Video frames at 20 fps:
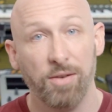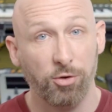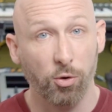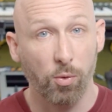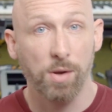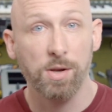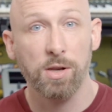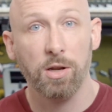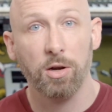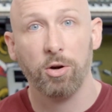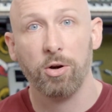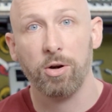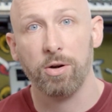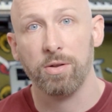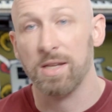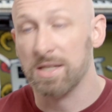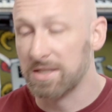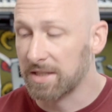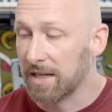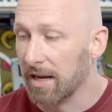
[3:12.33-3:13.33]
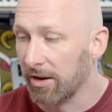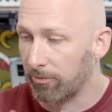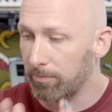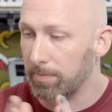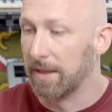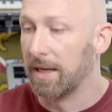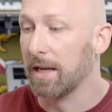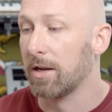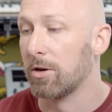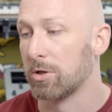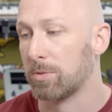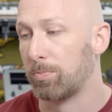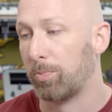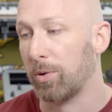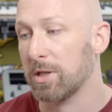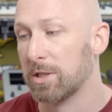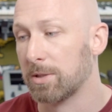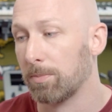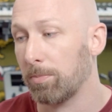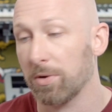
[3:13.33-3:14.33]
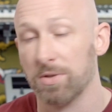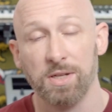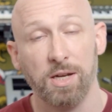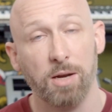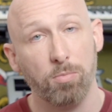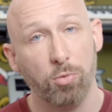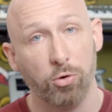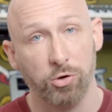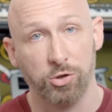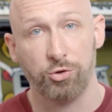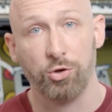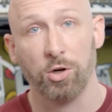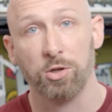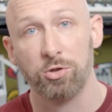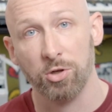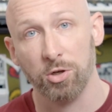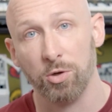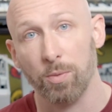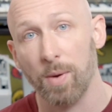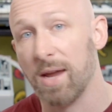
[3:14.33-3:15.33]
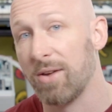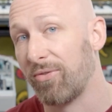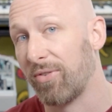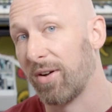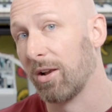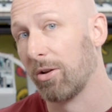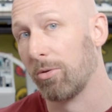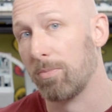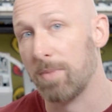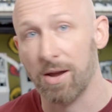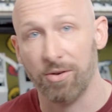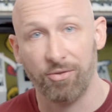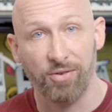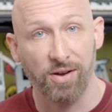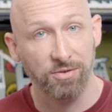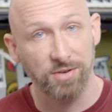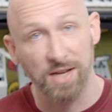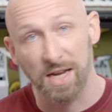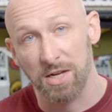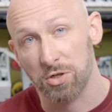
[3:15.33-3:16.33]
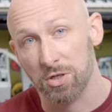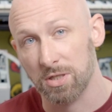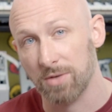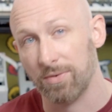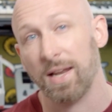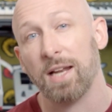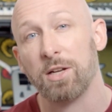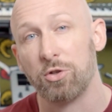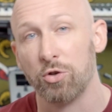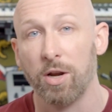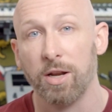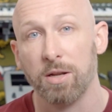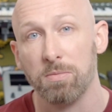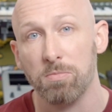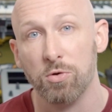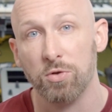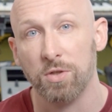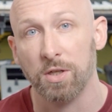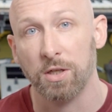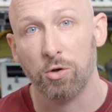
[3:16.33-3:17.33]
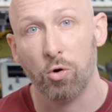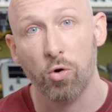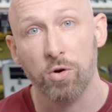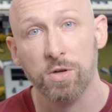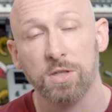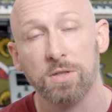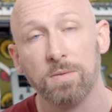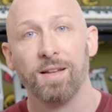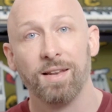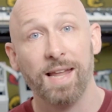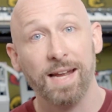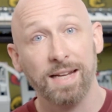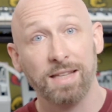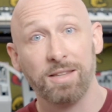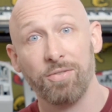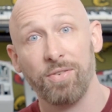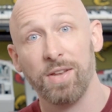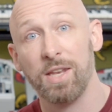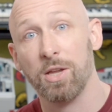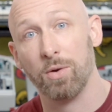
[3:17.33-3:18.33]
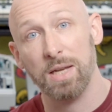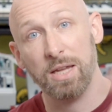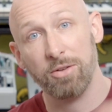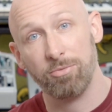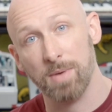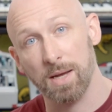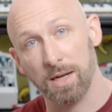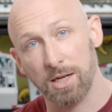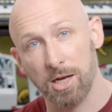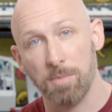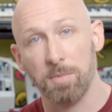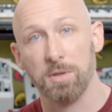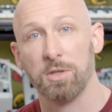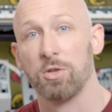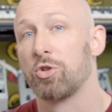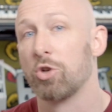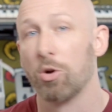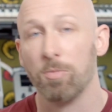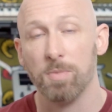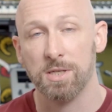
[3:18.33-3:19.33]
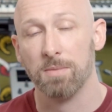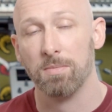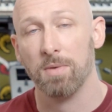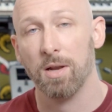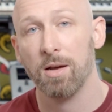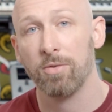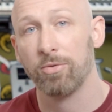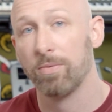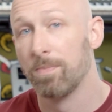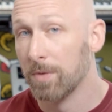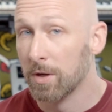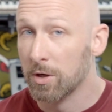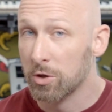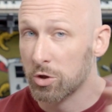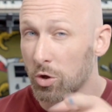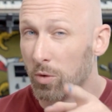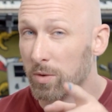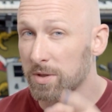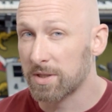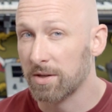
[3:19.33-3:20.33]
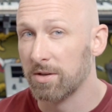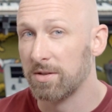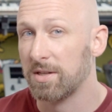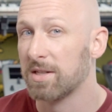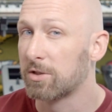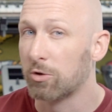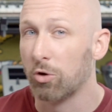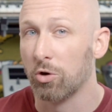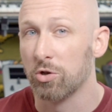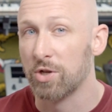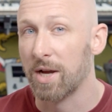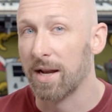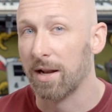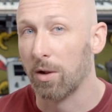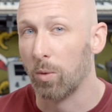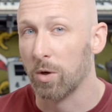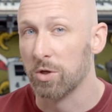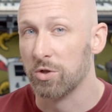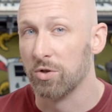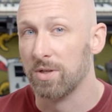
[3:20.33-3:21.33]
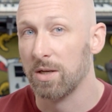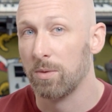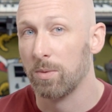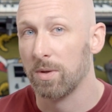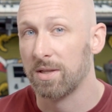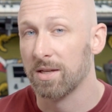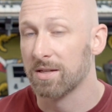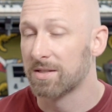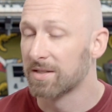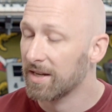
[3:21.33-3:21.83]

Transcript: you want to learn these kind of beginner's principles in a more structured way, follow my Foundations of Electronic Music course. Like the video and leave me a comment to show me some love. Show us on the Discord channel what you did with this.